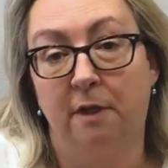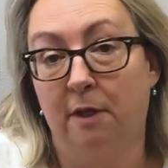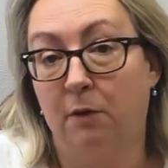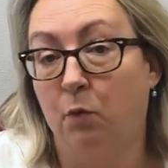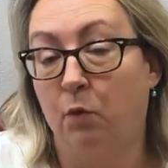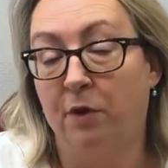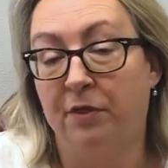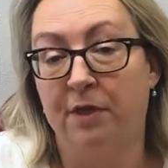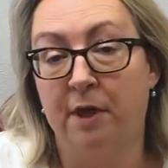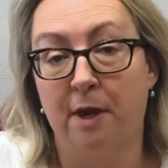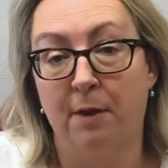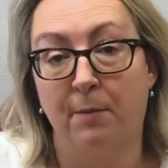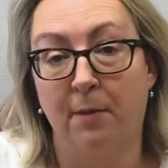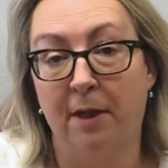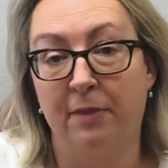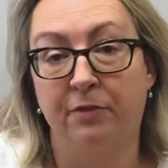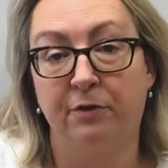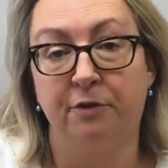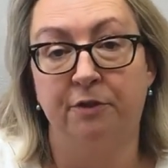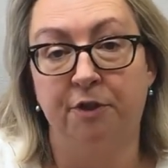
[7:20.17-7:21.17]
within a
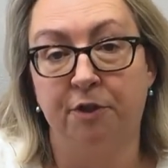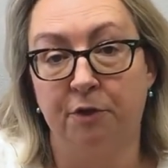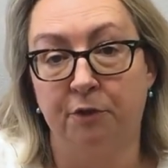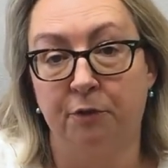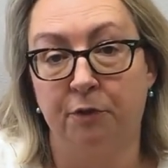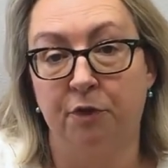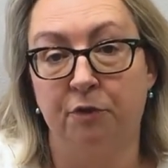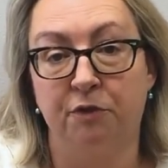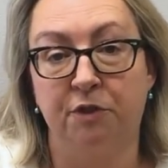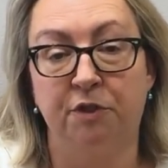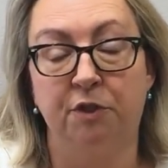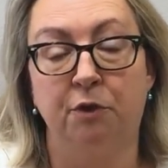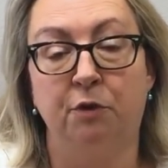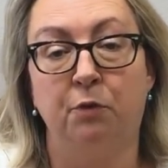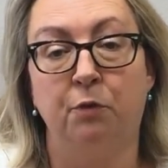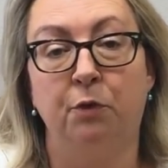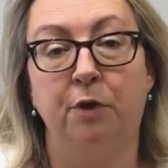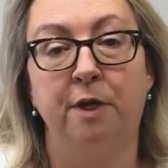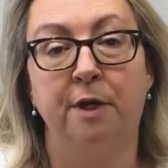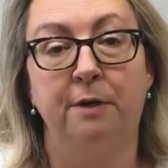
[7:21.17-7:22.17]
month or two, you
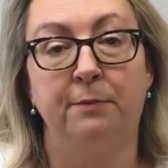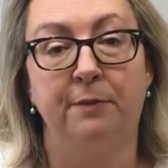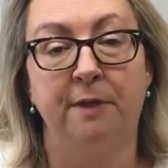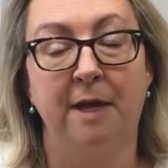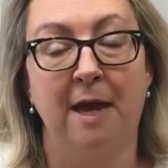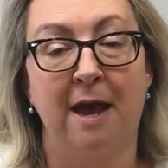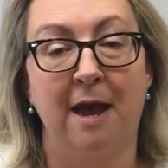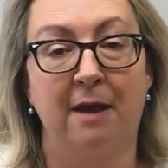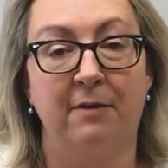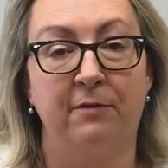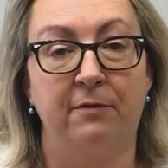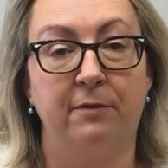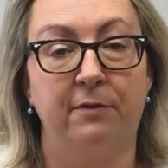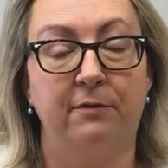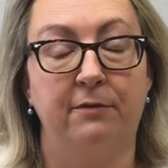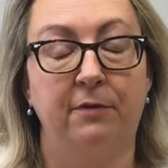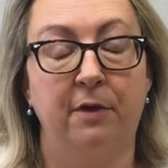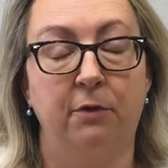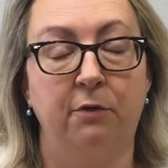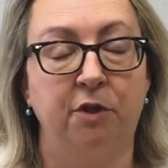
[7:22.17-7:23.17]
still wouldn't be
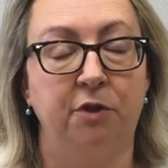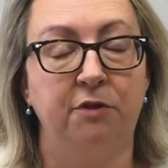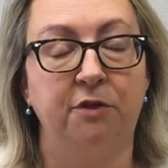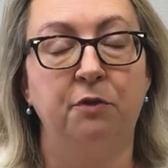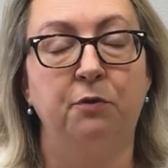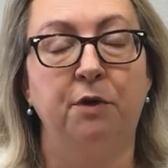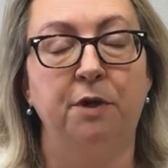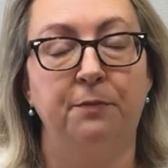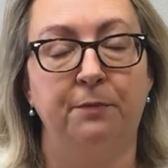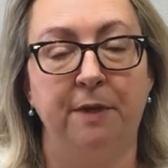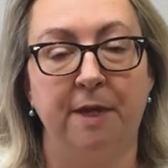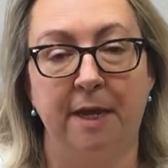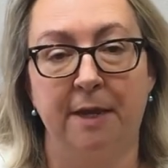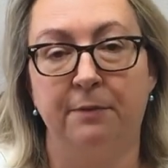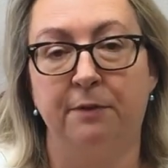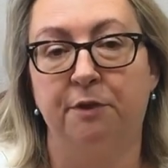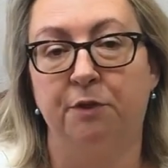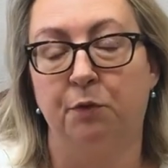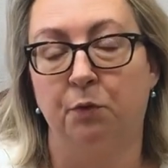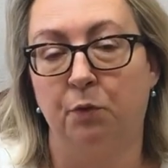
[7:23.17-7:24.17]

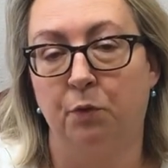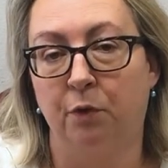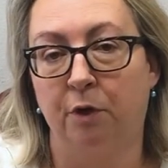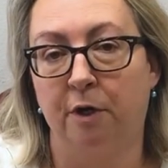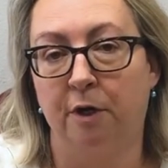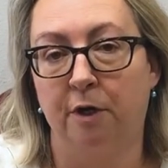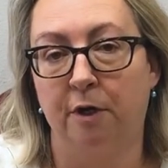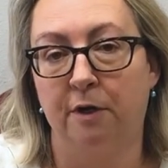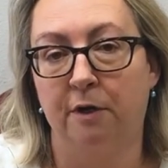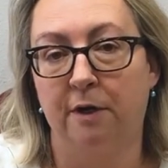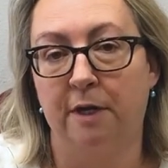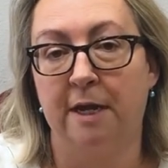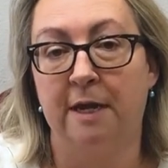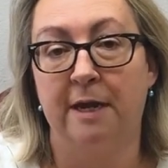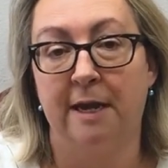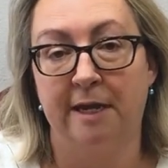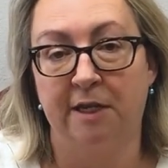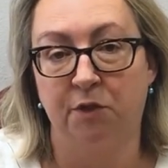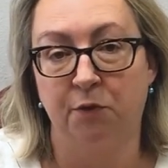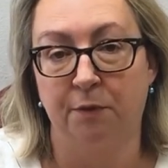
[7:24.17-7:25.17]
able to work in
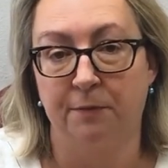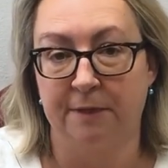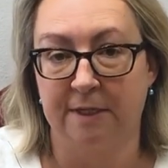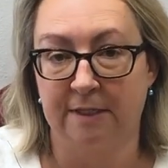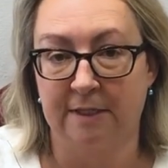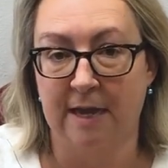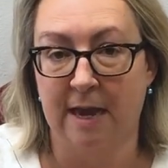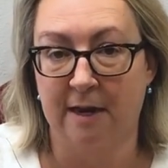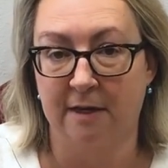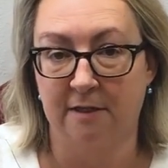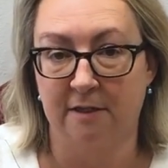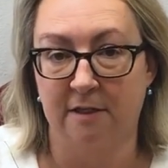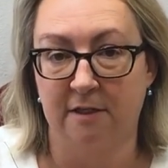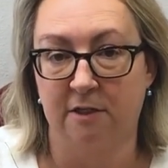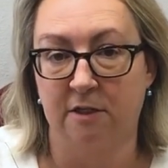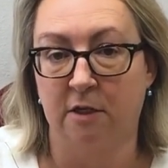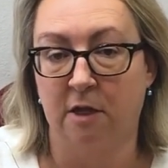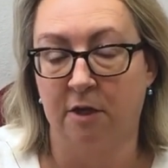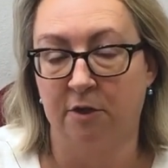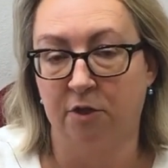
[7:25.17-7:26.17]
H1B status
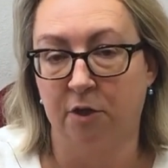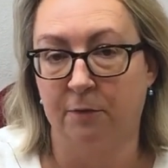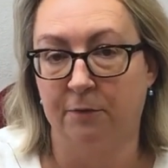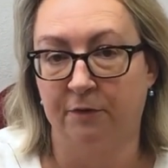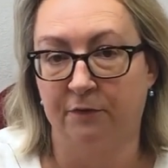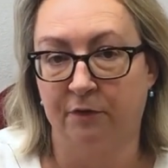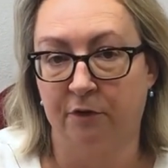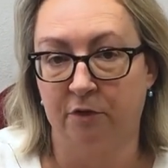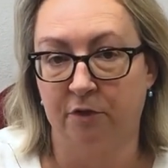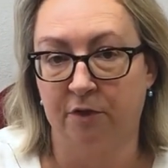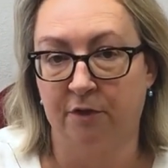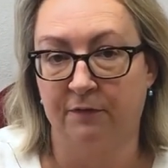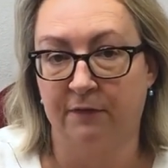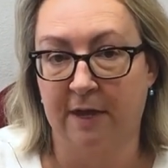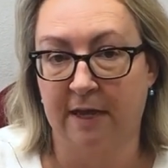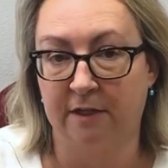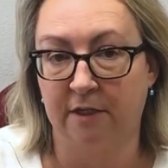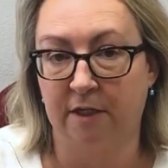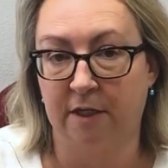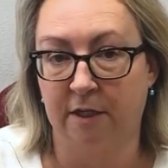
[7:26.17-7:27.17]
until October 1st of
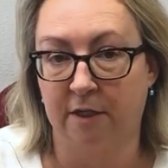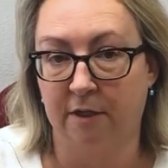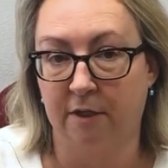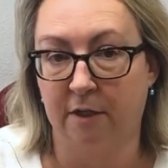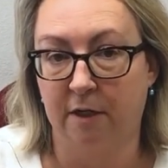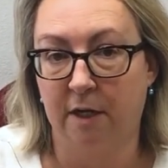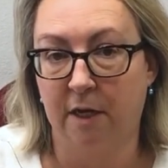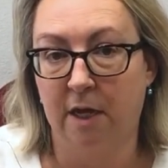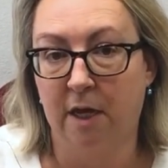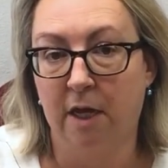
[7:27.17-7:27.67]
that year.